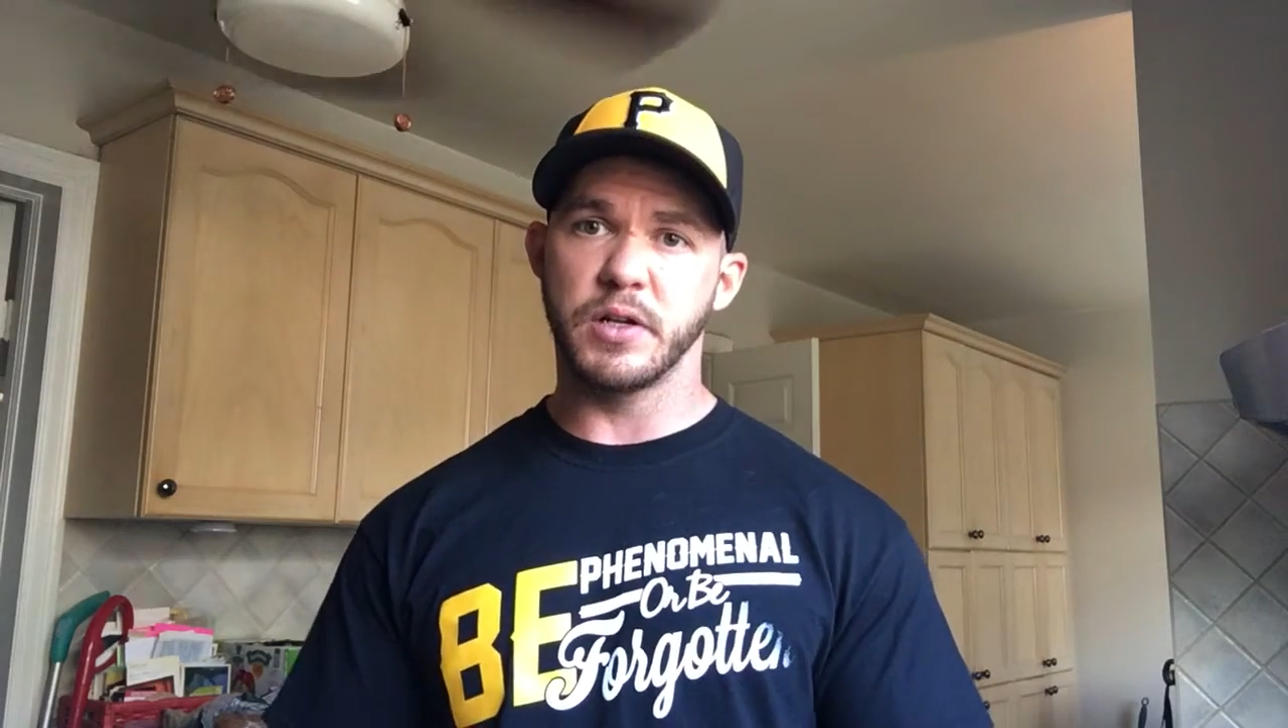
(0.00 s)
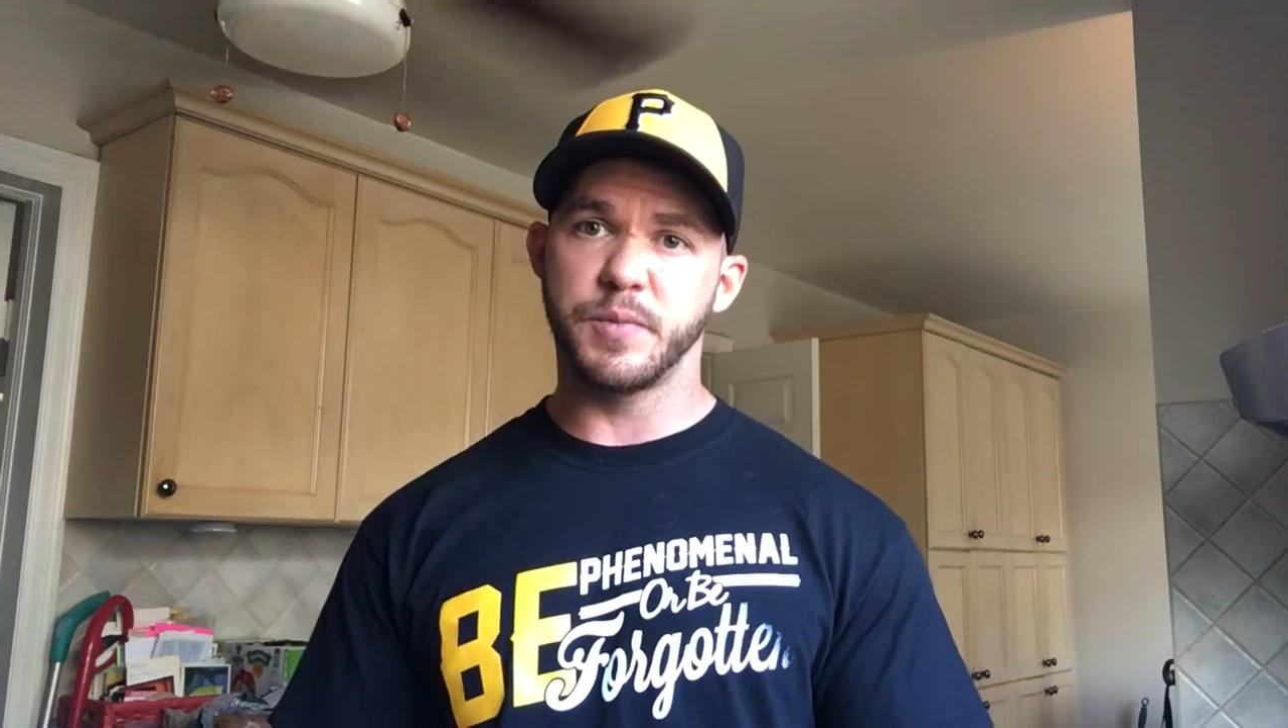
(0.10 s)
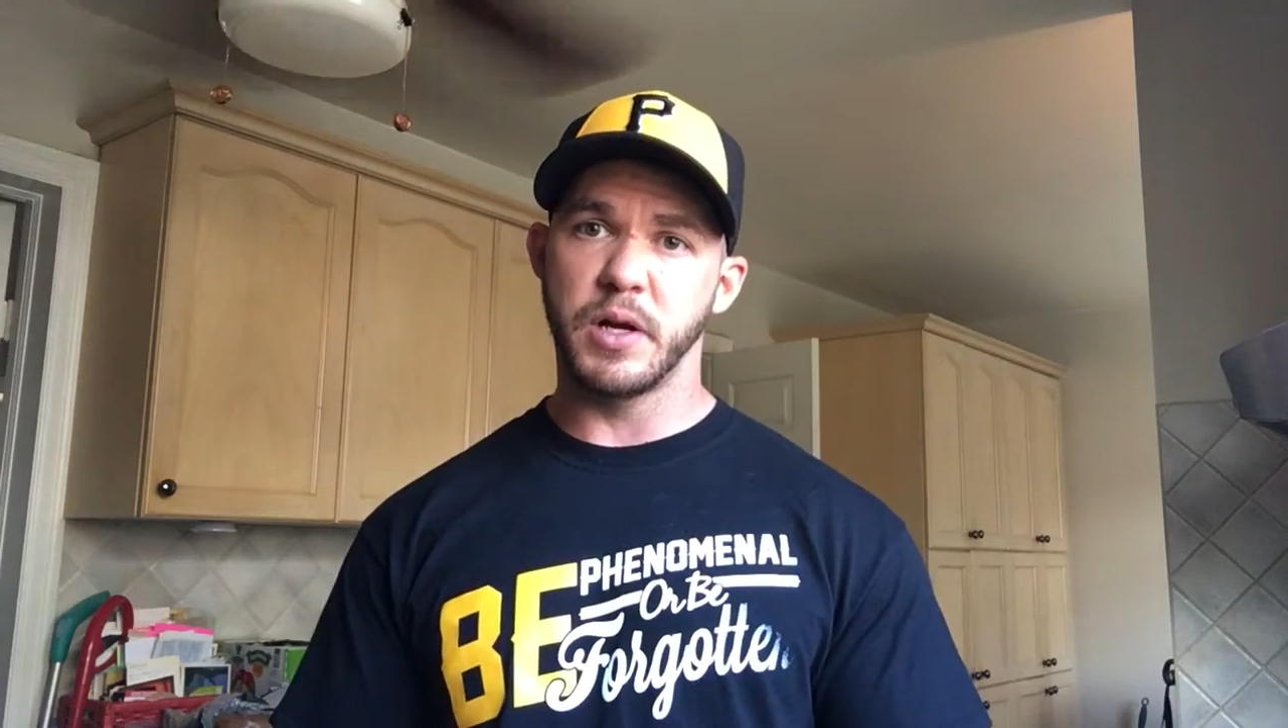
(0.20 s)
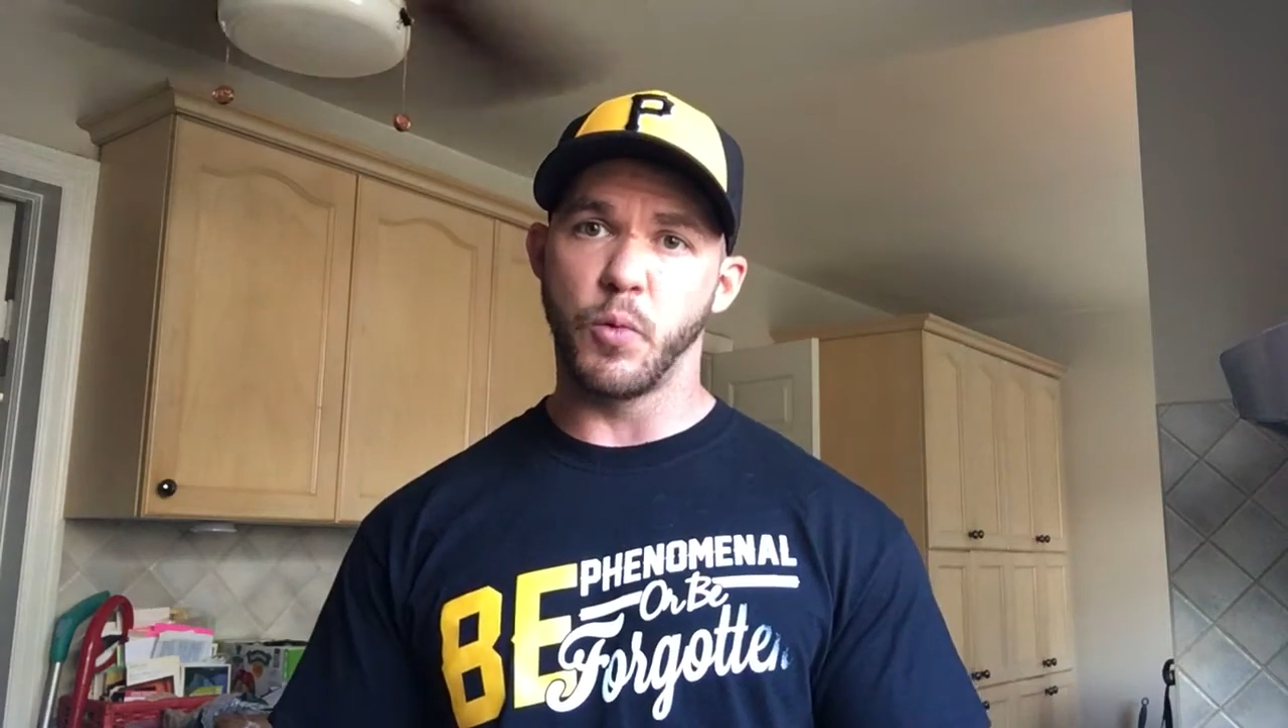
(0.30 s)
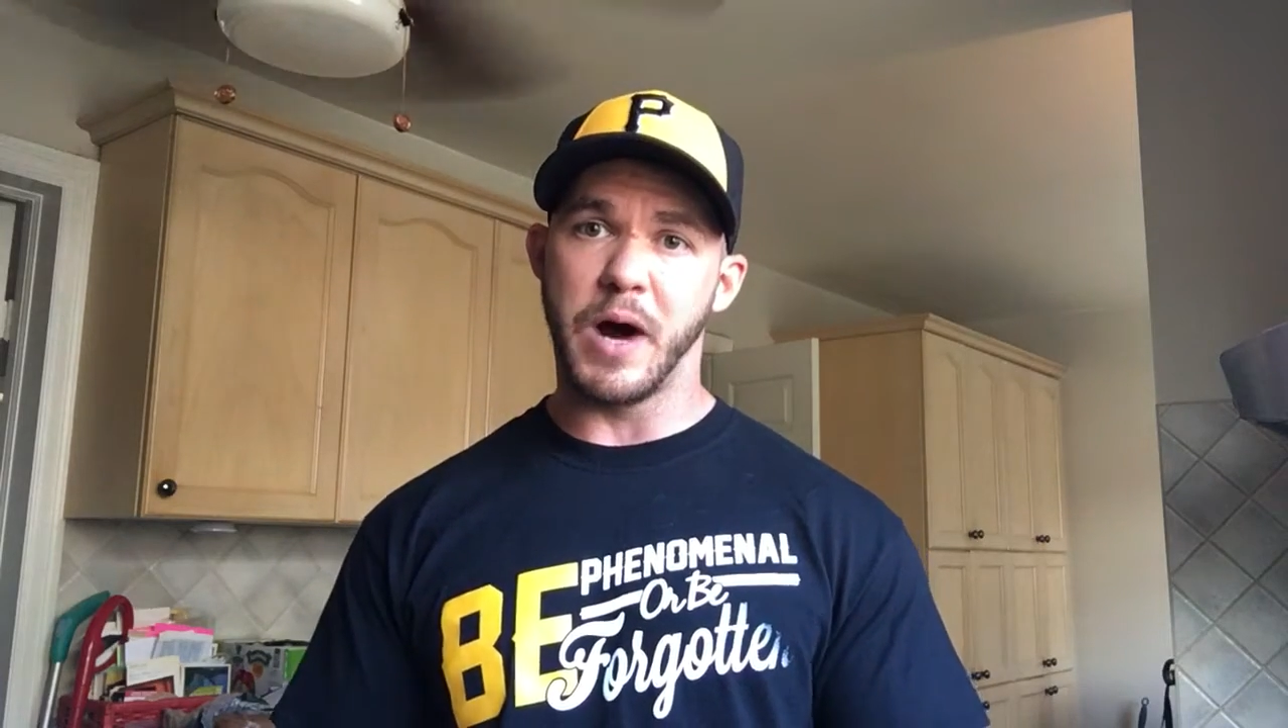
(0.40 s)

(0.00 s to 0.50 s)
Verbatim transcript: I'll explain